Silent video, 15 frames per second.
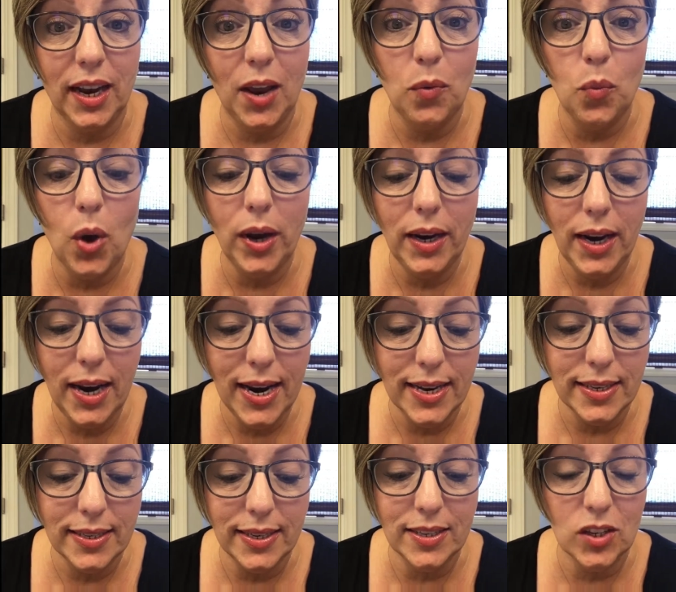And what it
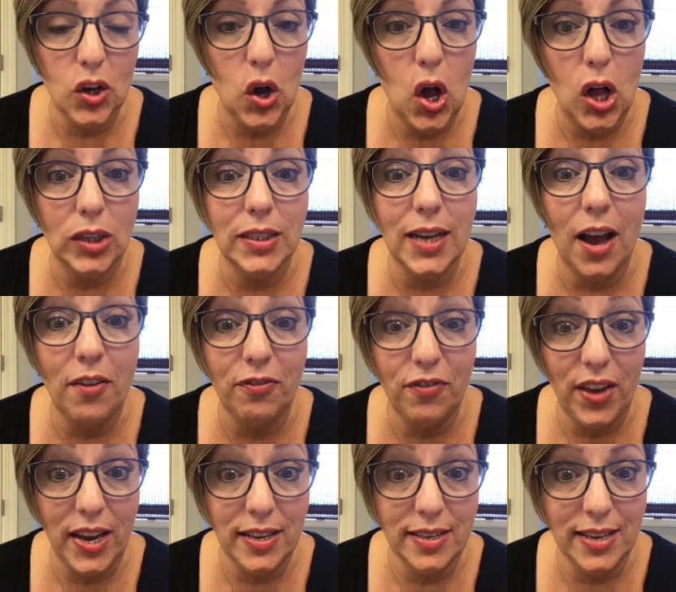is, it's called a
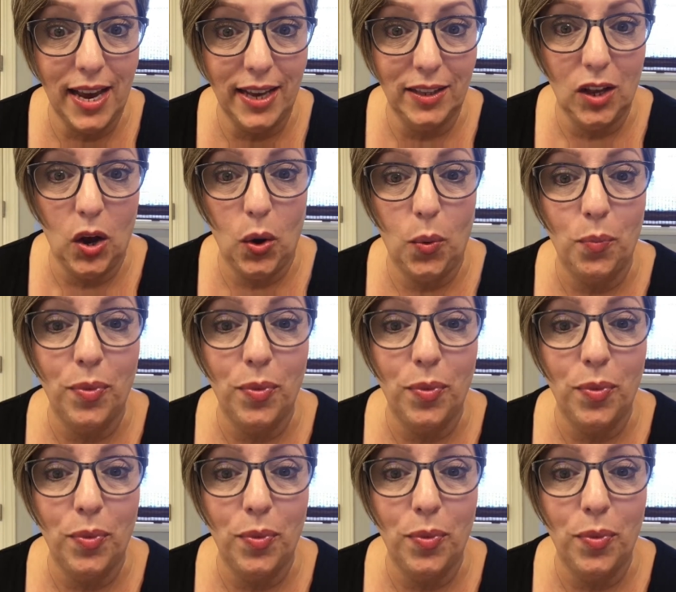face halo.